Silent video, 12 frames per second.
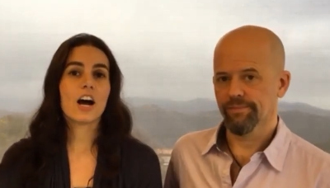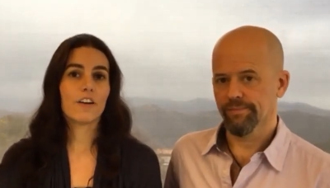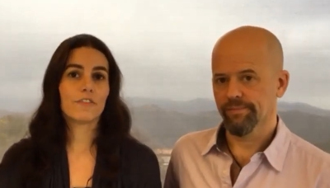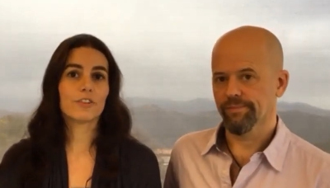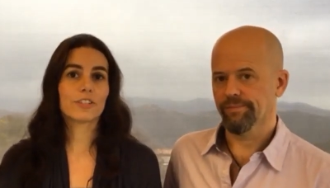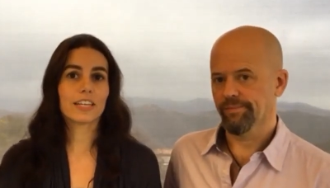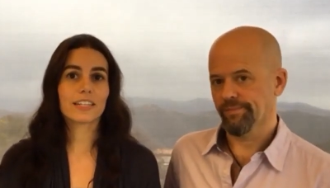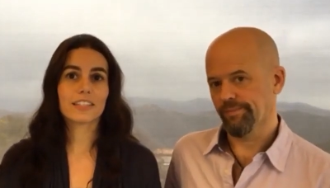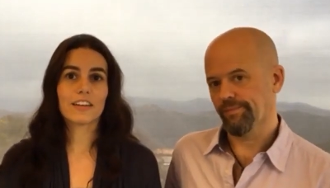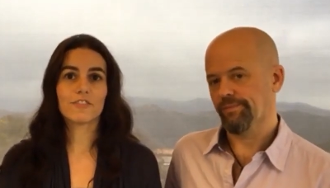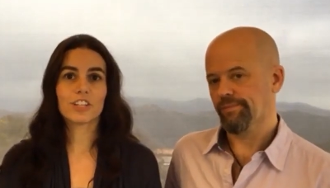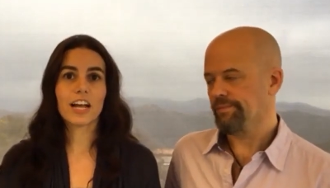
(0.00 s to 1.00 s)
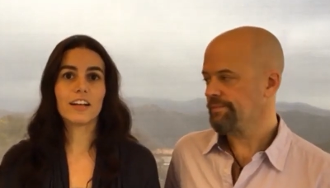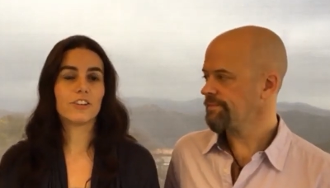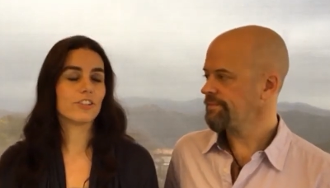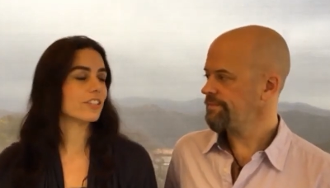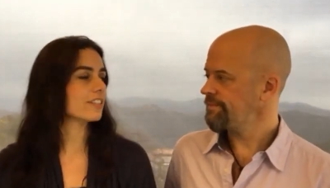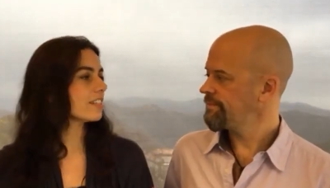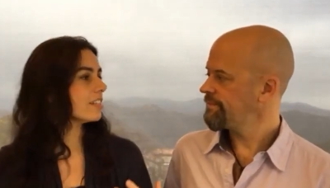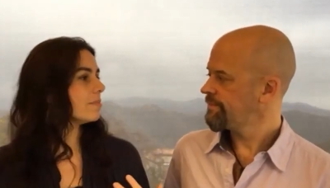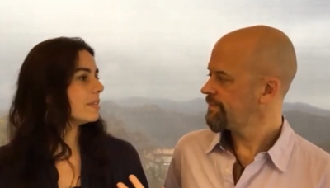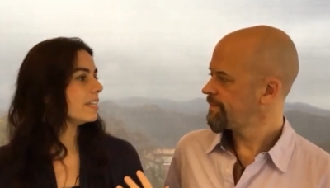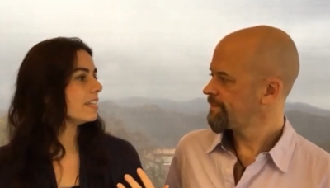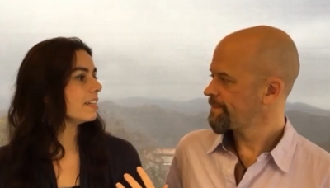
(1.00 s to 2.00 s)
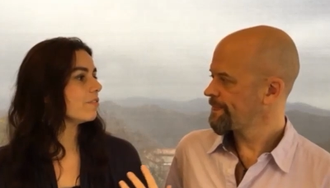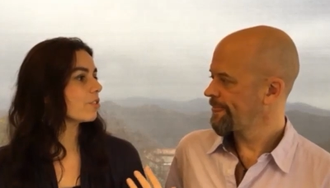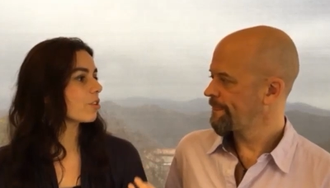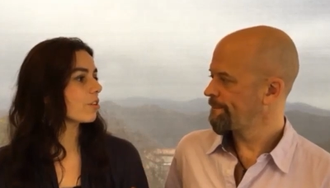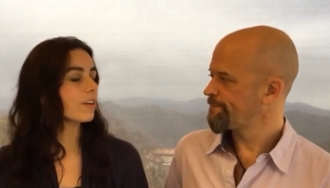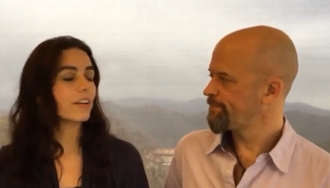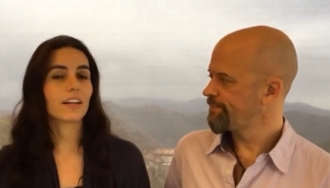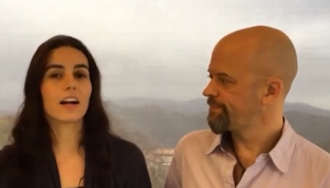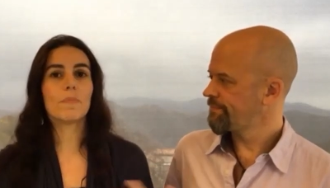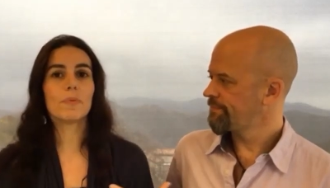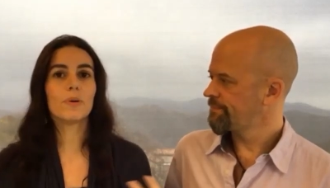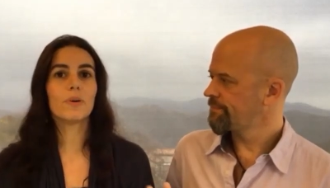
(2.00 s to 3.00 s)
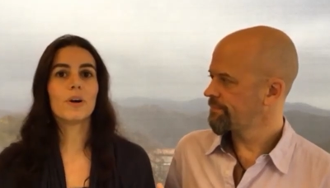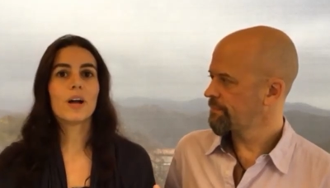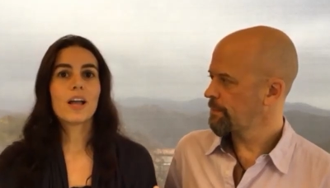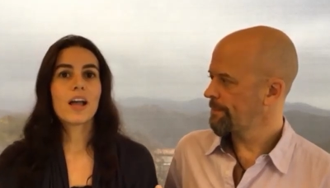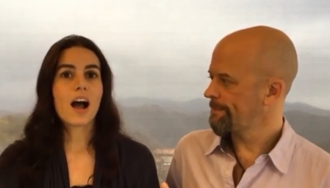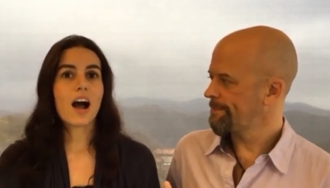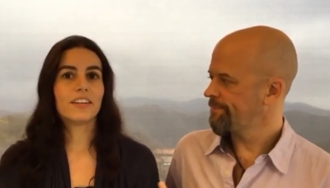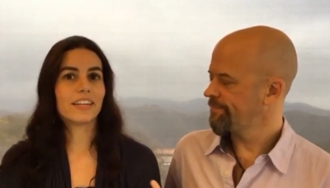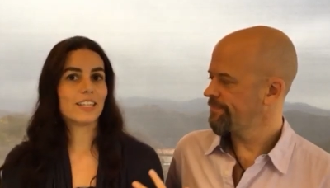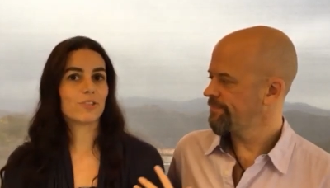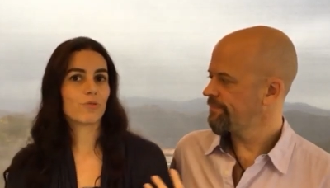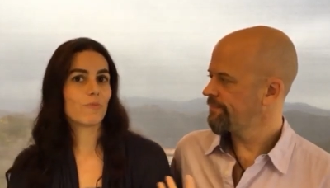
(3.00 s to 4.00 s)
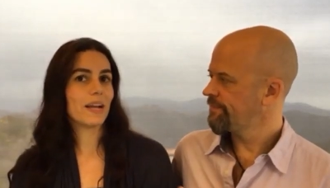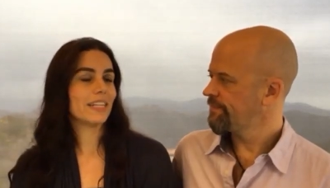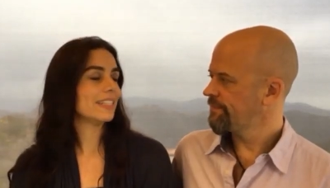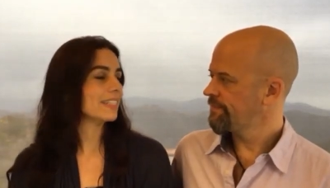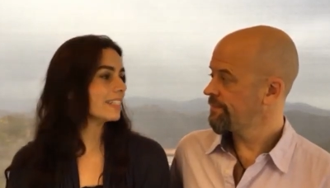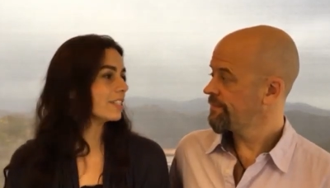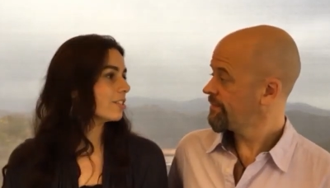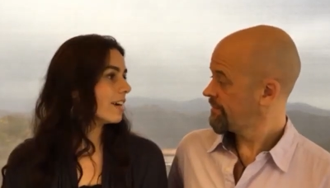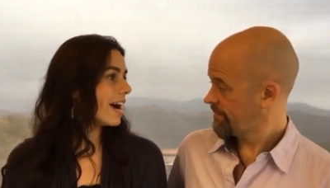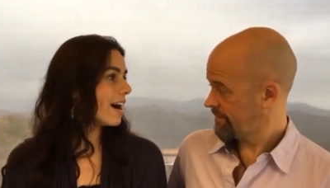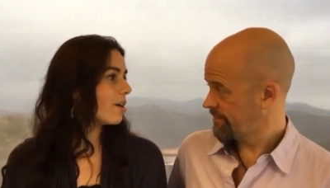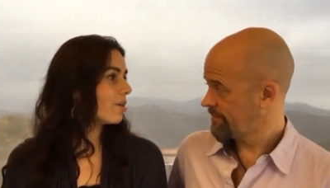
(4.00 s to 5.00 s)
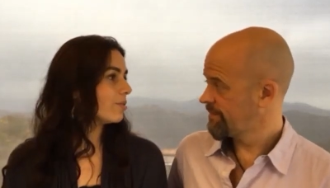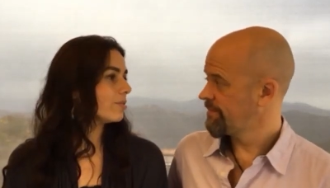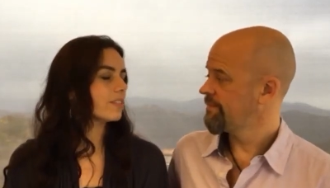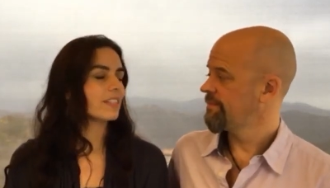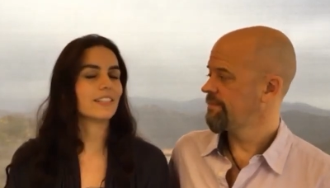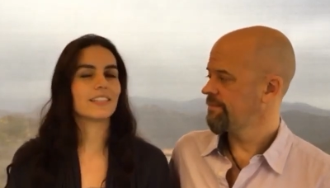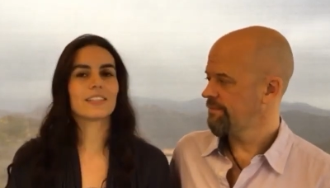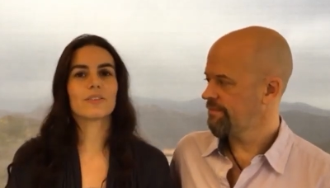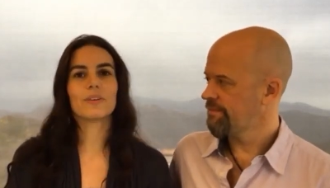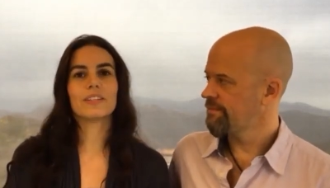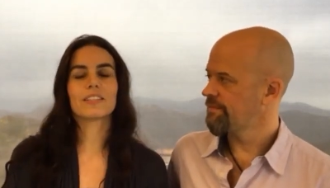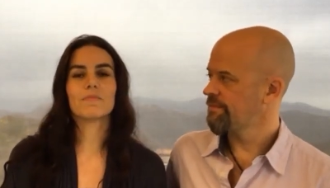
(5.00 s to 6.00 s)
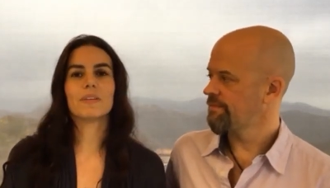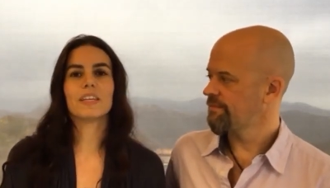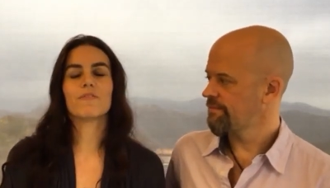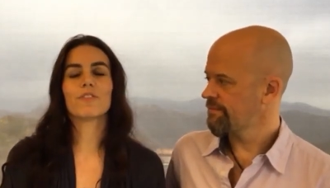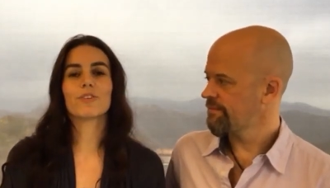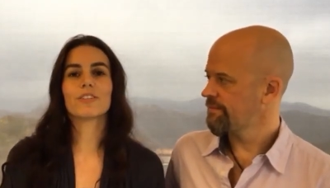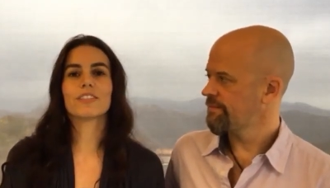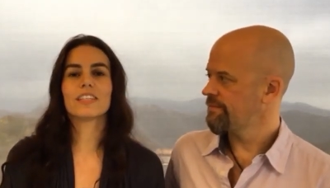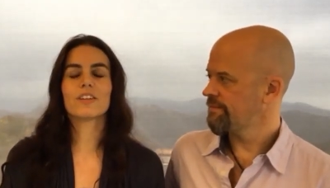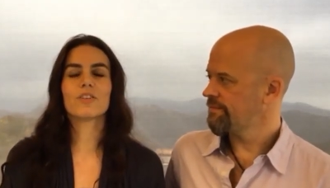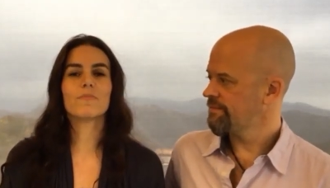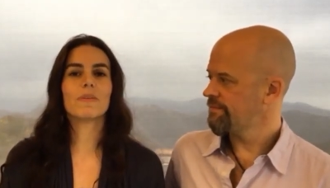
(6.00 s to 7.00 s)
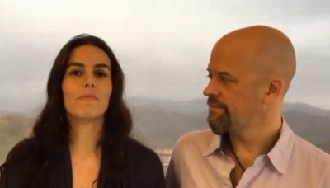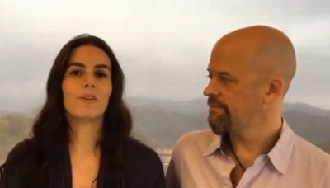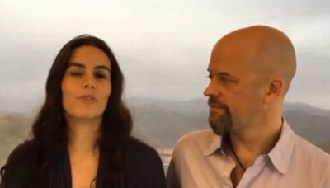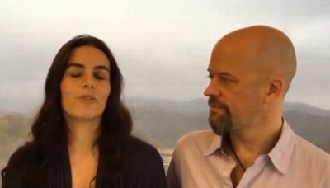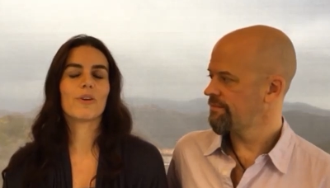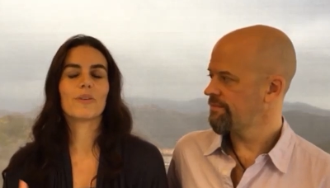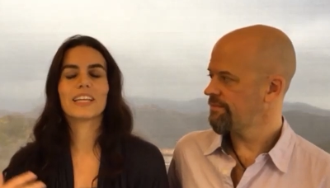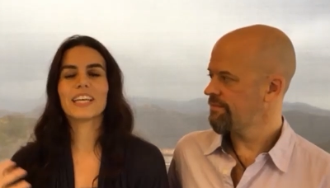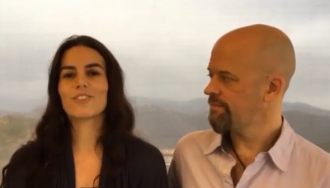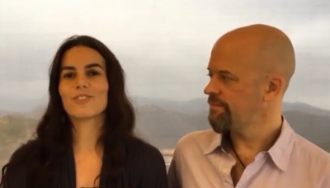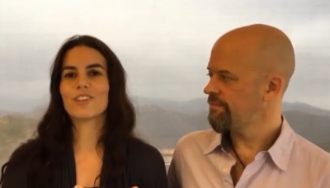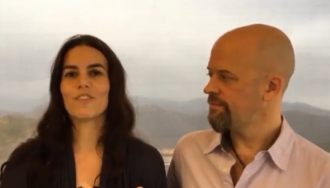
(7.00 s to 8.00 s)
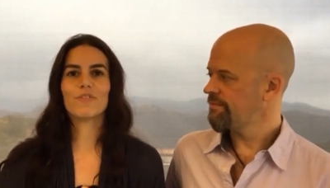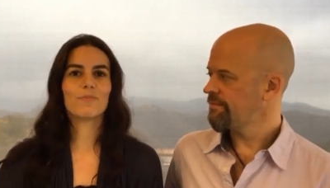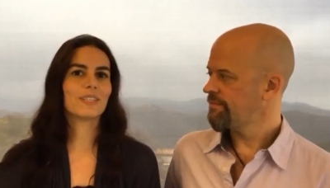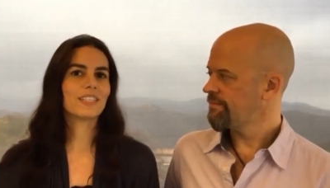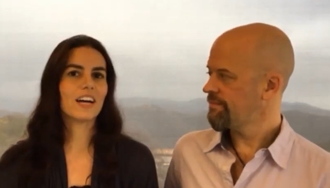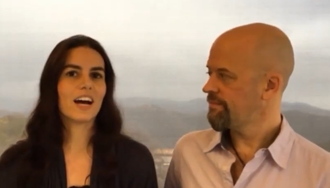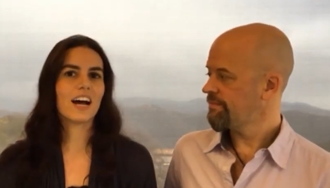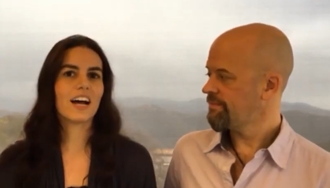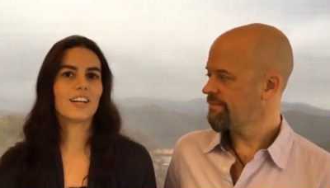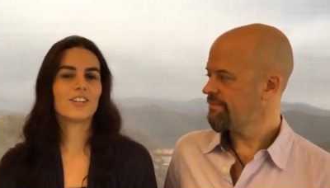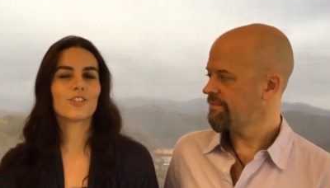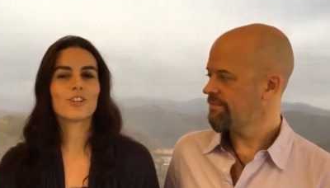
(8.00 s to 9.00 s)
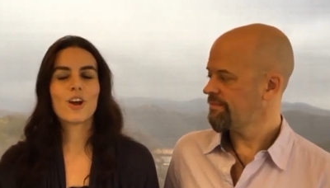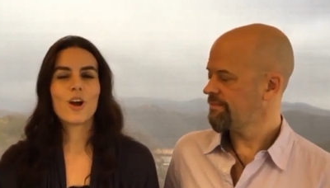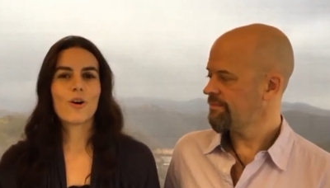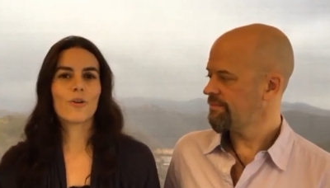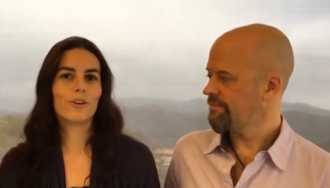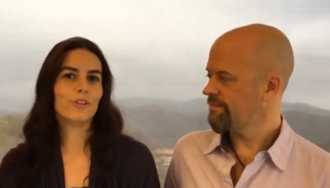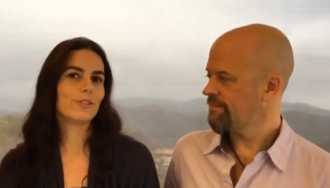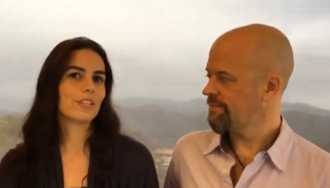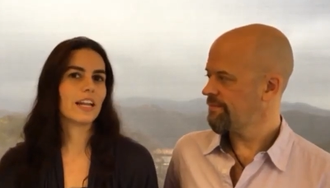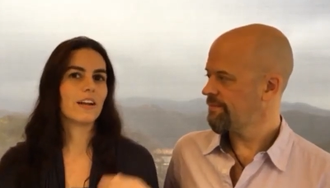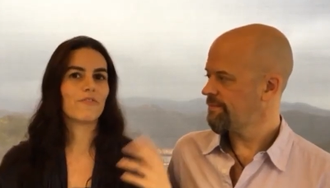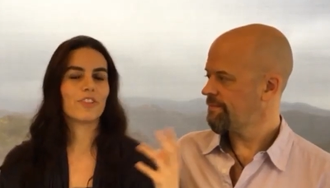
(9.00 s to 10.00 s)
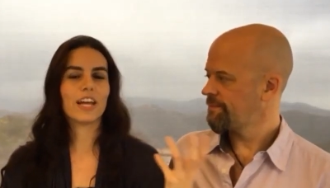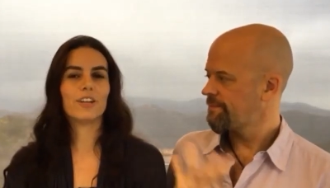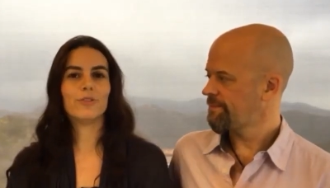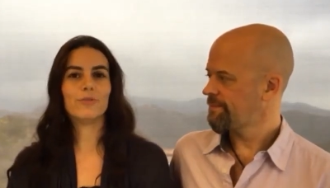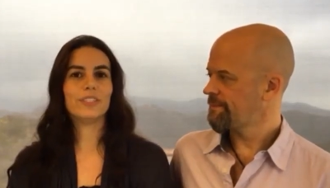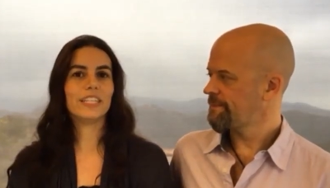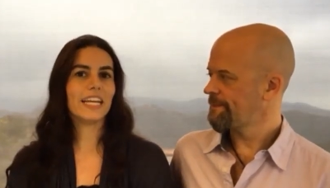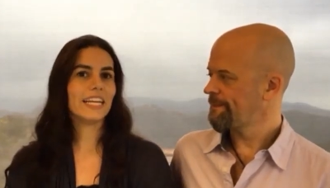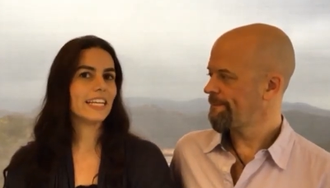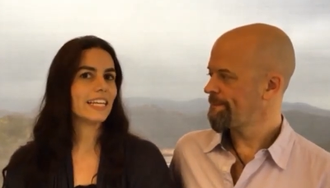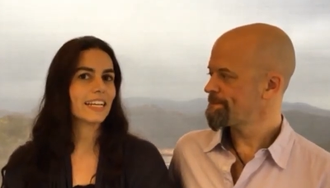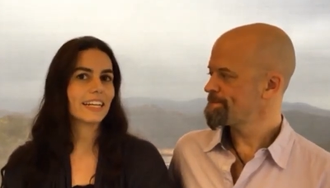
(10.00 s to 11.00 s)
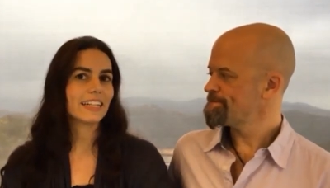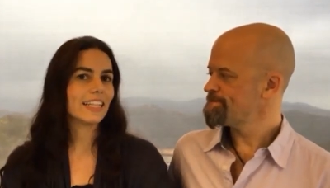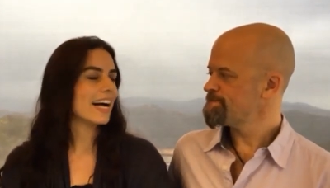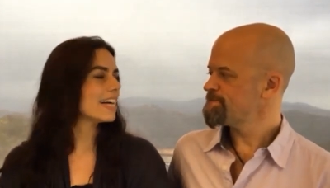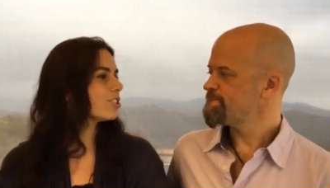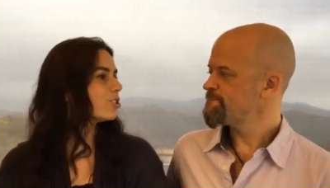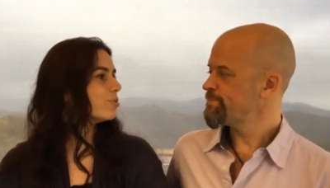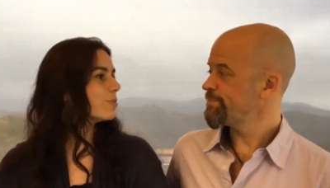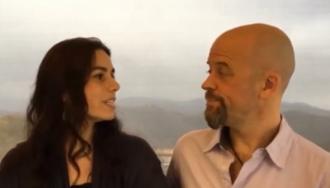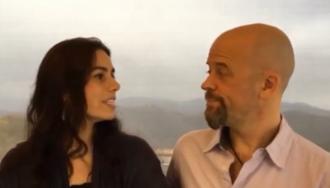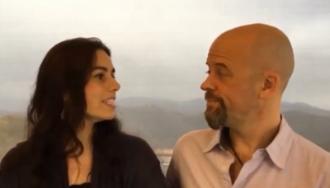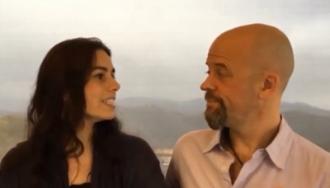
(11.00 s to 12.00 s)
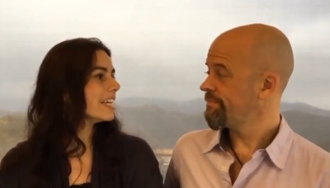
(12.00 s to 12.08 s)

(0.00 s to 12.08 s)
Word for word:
Speaker 1: of your sex life challenge? Is it going to be, if you're in a couple, a nice romantic dinner out? Is it going to be, if you're single, maybe you go and get yourself a massage, or you sign up for that new dating class you wanted to